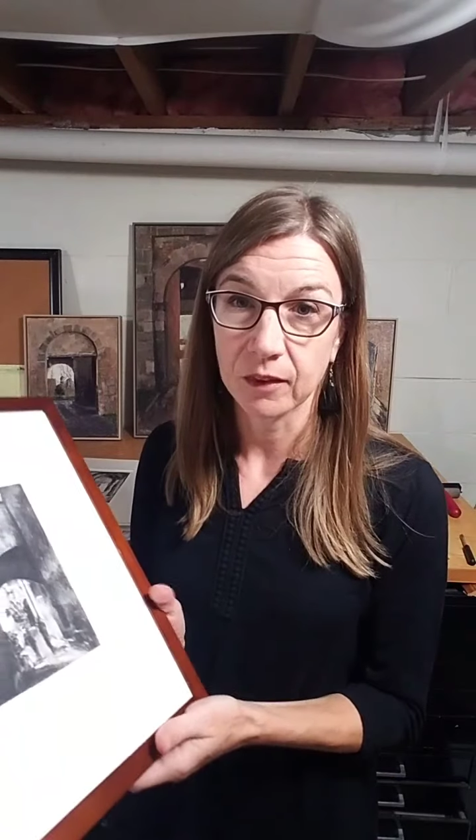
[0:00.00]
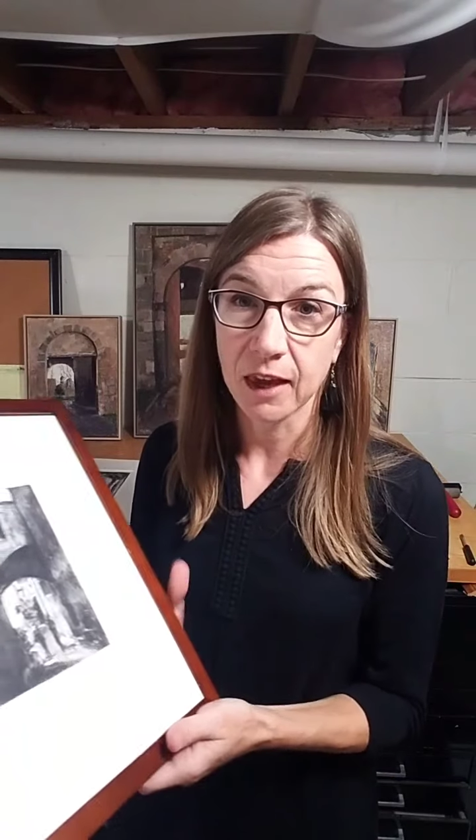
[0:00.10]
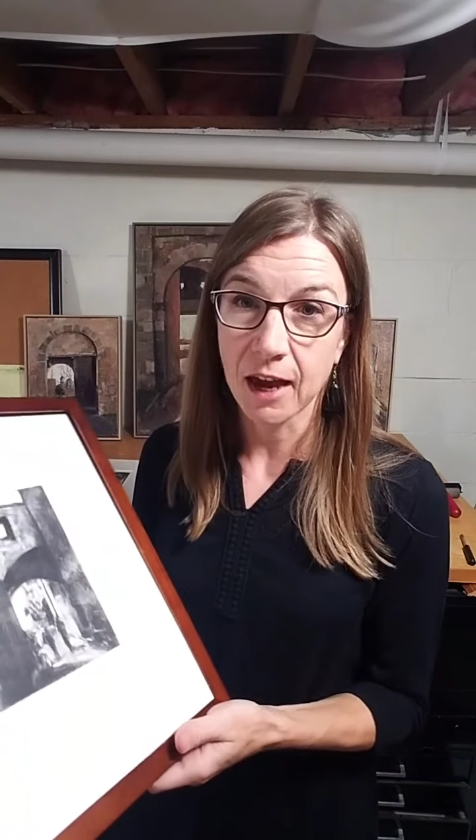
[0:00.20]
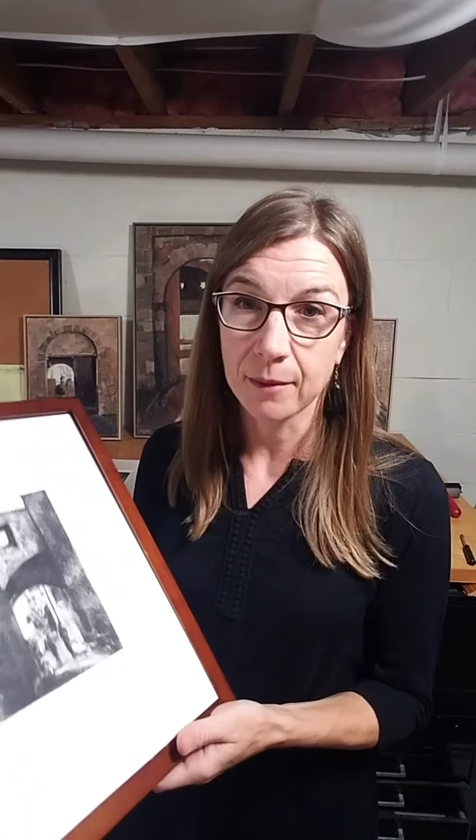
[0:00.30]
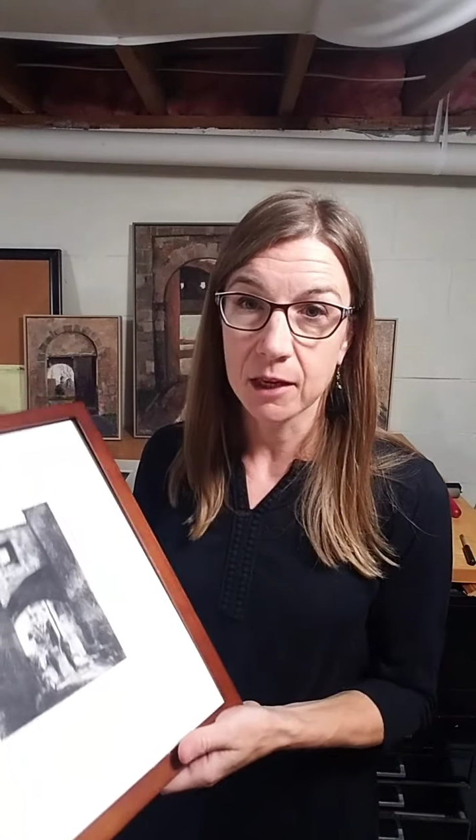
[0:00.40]

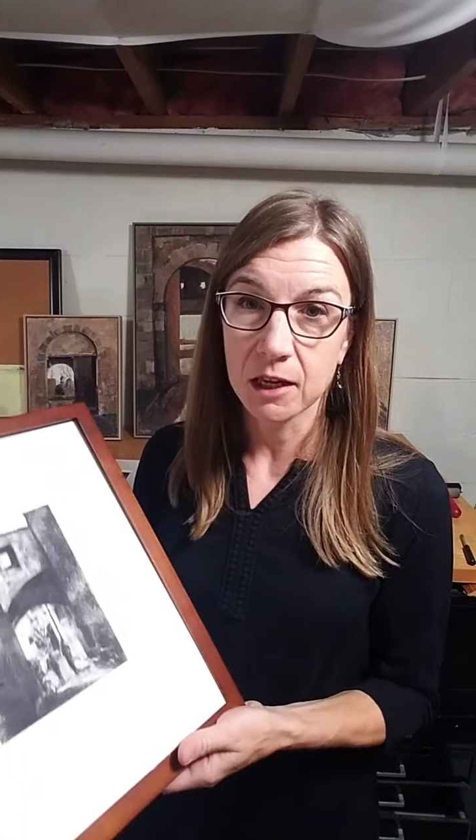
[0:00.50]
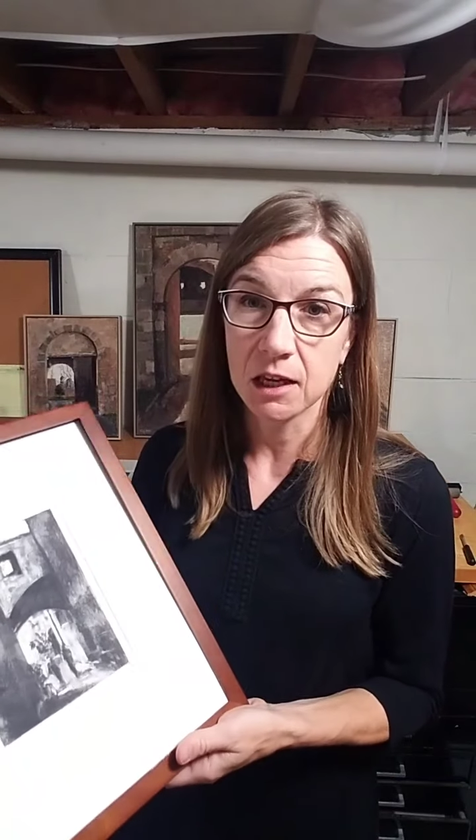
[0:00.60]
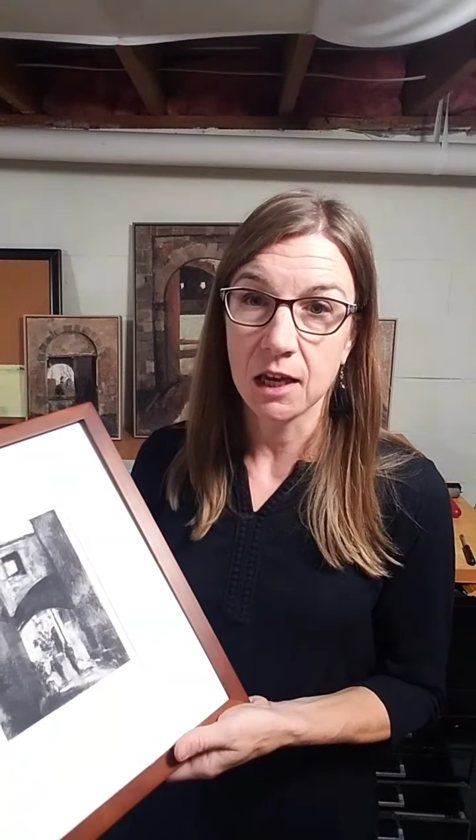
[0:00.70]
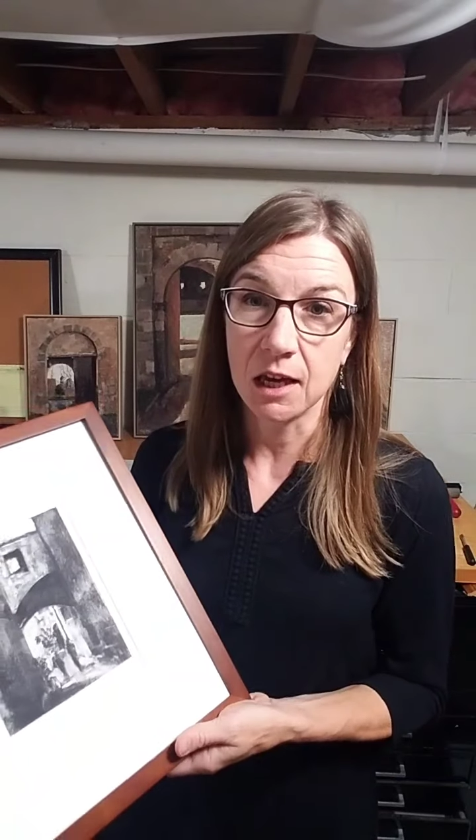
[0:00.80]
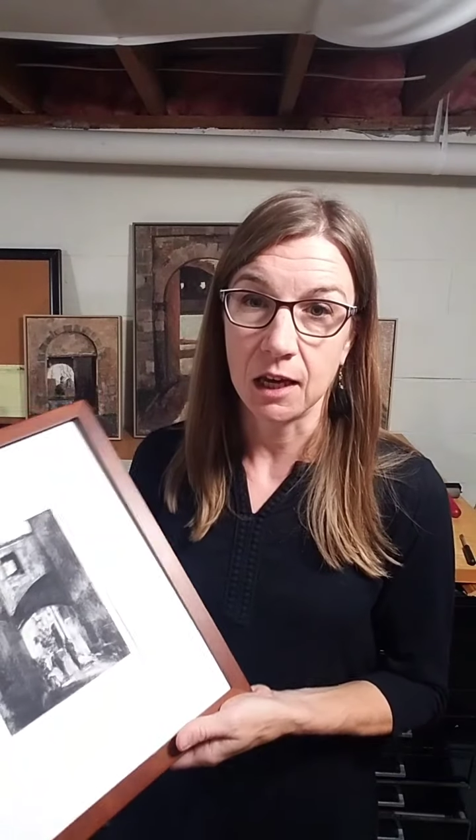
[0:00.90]

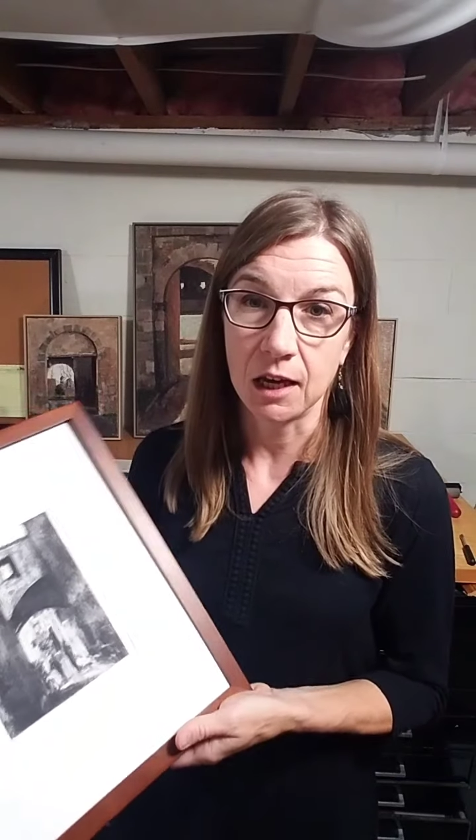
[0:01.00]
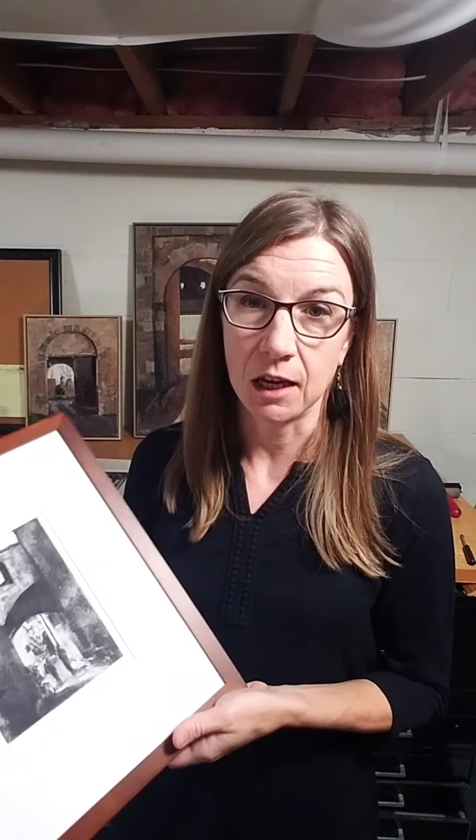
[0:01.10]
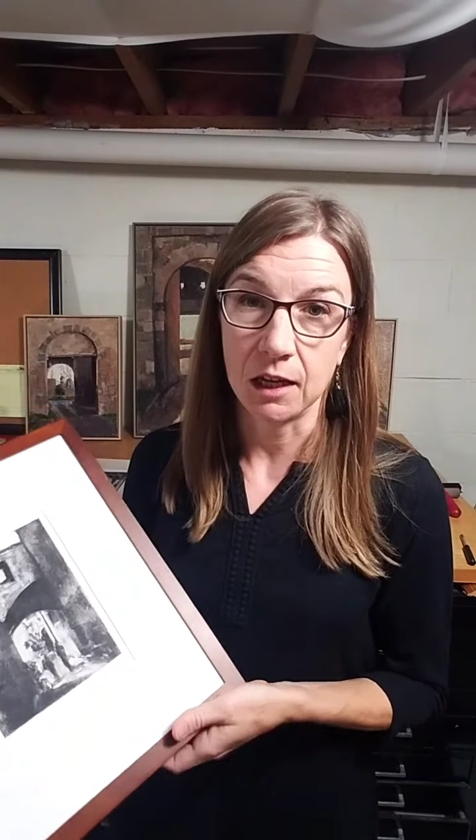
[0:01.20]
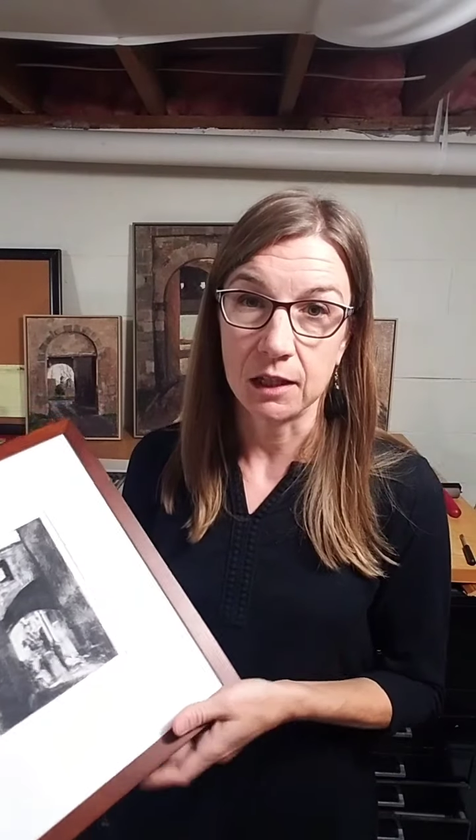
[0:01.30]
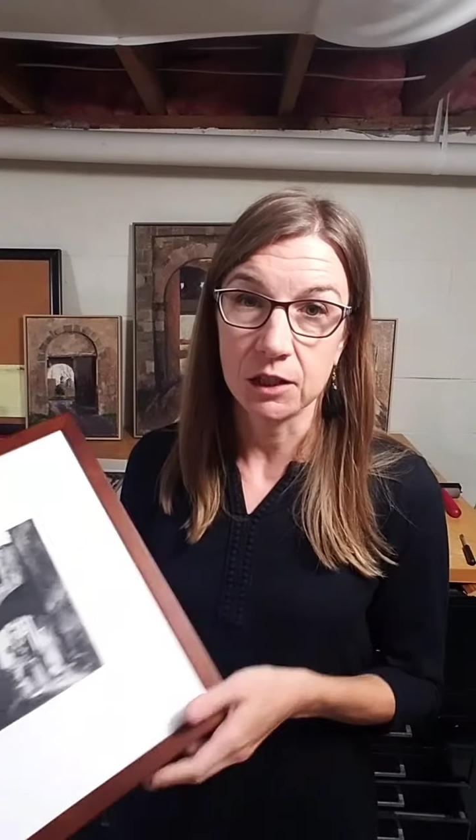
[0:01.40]
Abby
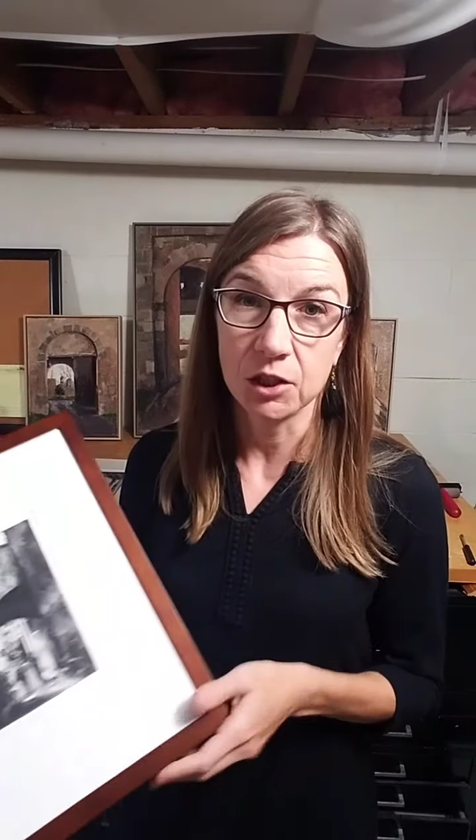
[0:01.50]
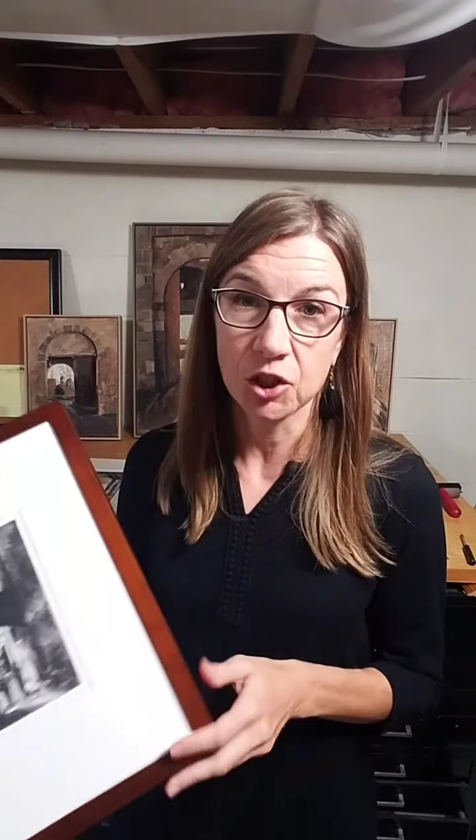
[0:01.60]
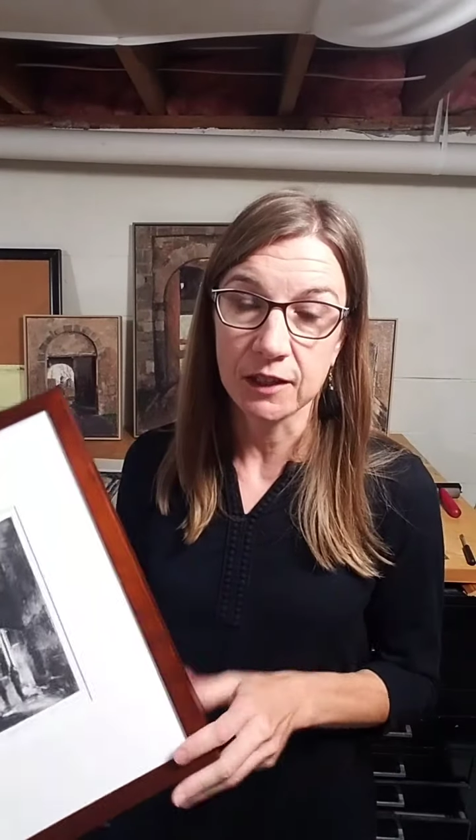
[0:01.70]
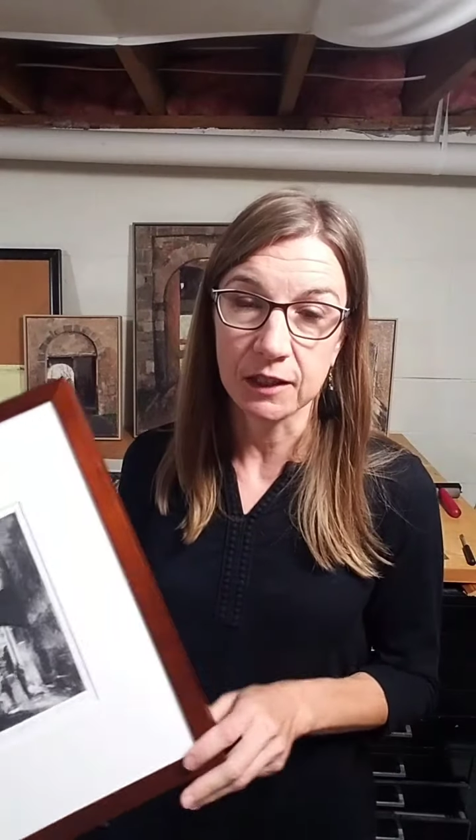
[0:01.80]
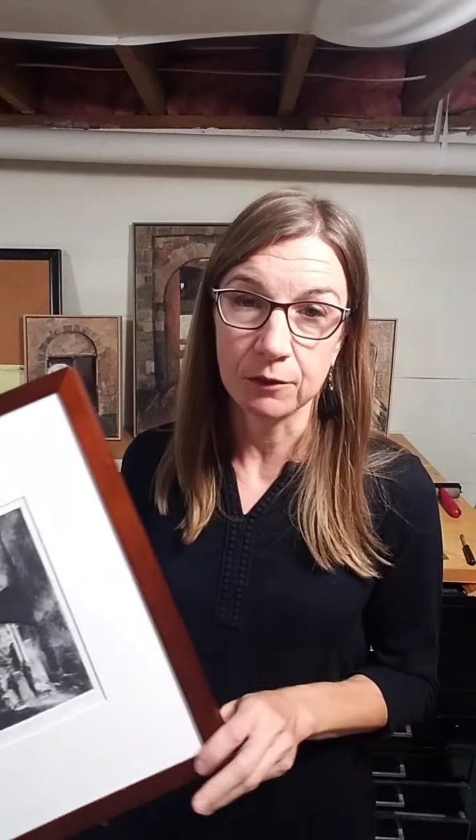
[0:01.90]
and
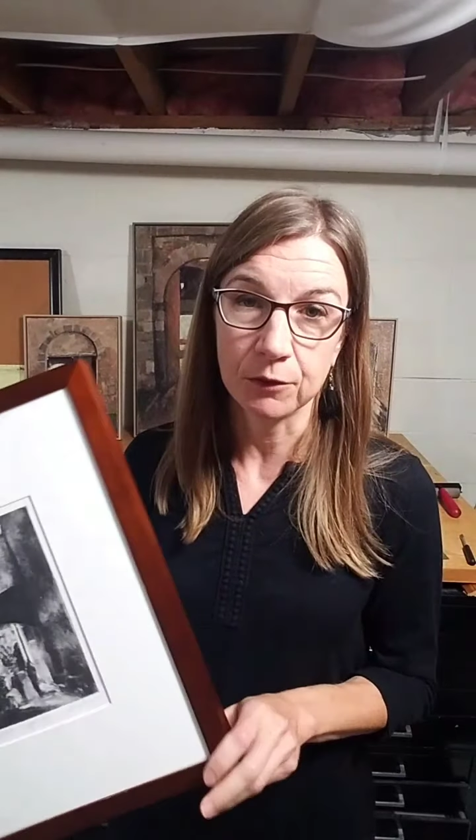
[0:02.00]
Jason,